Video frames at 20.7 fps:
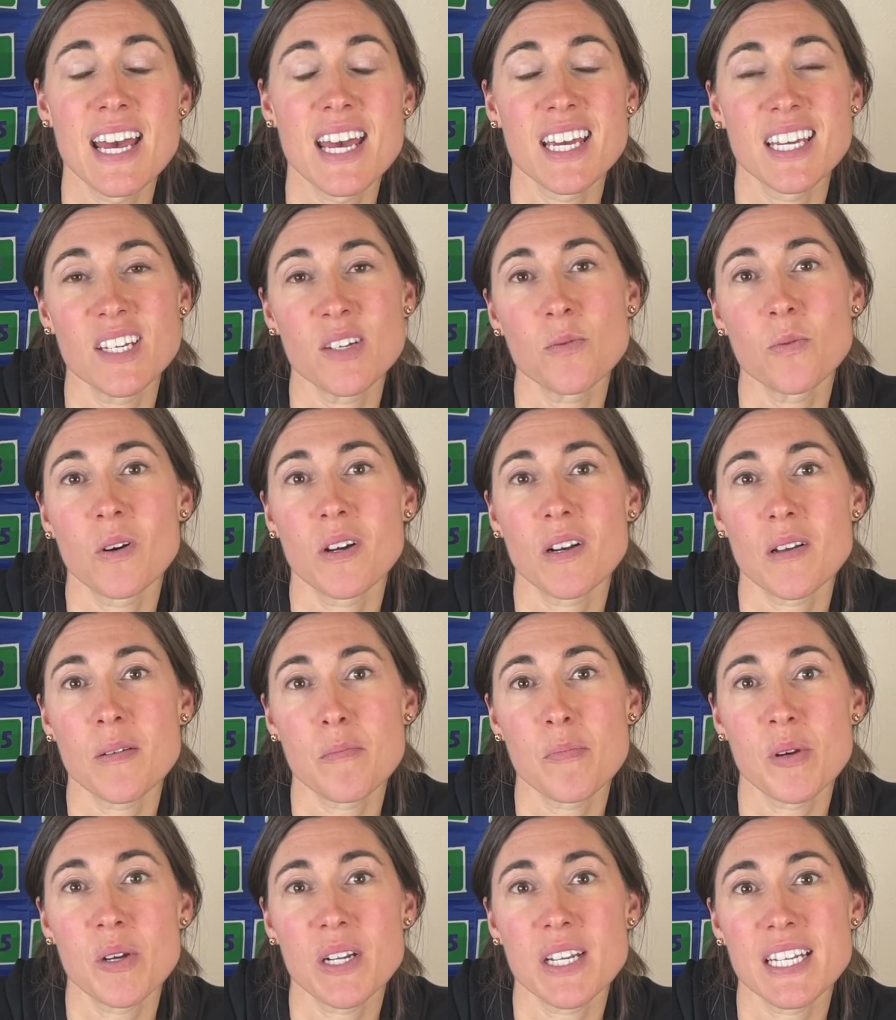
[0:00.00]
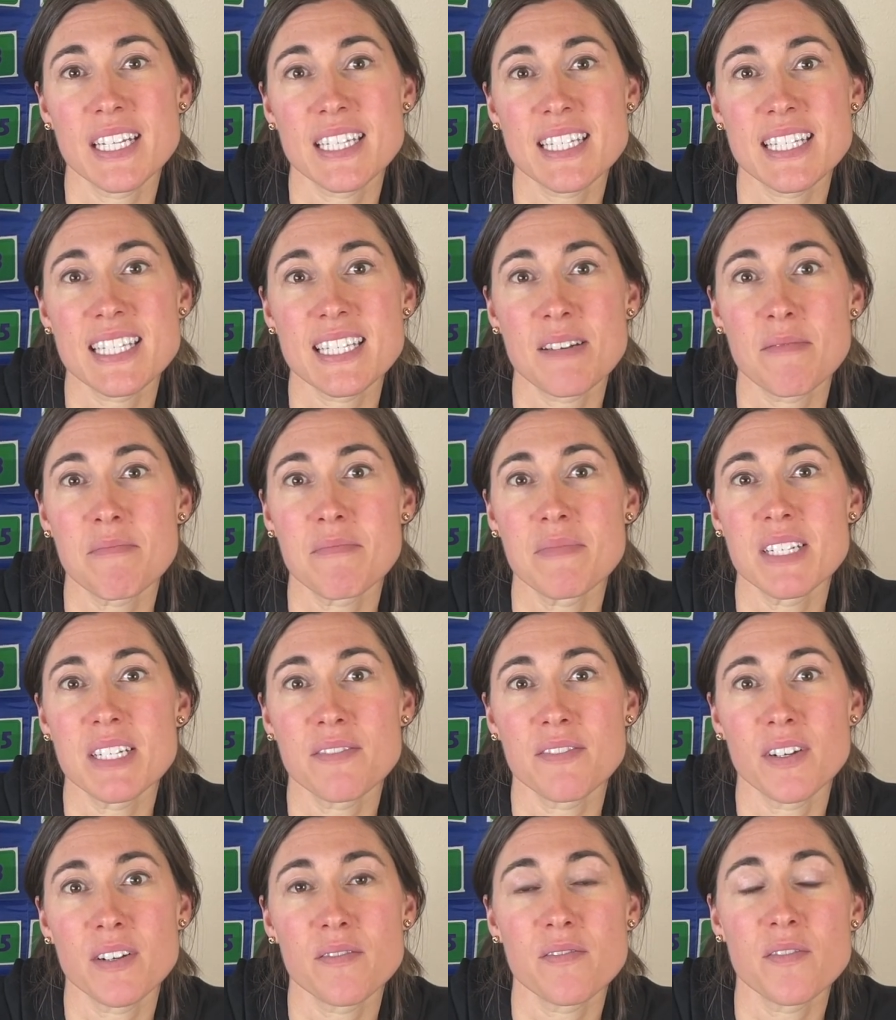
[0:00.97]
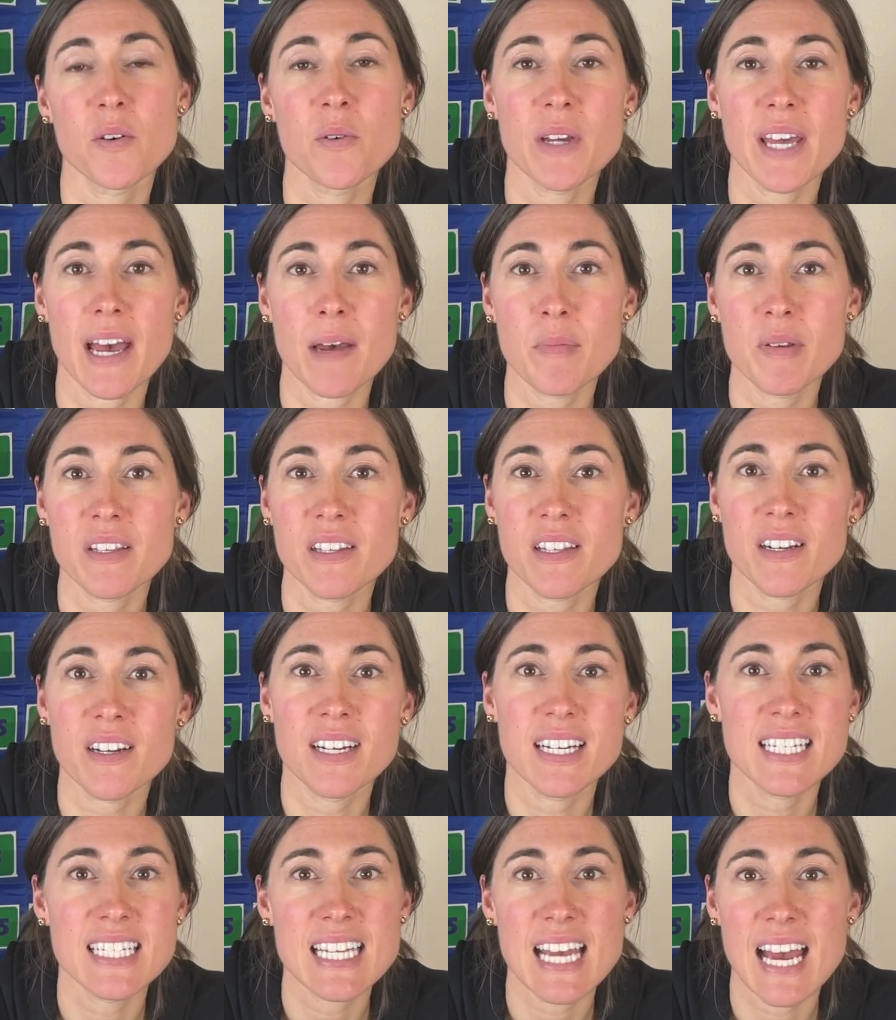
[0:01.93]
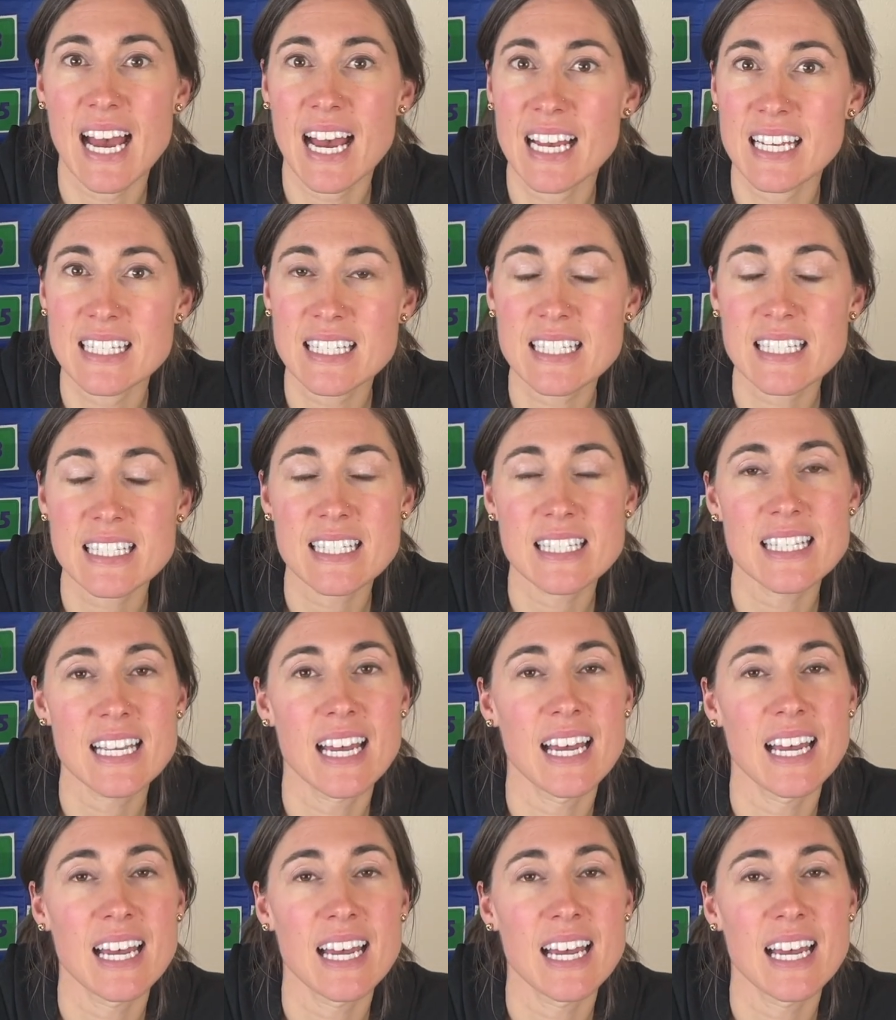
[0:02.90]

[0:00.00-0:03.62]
you want to put in some different vocabulary tasks.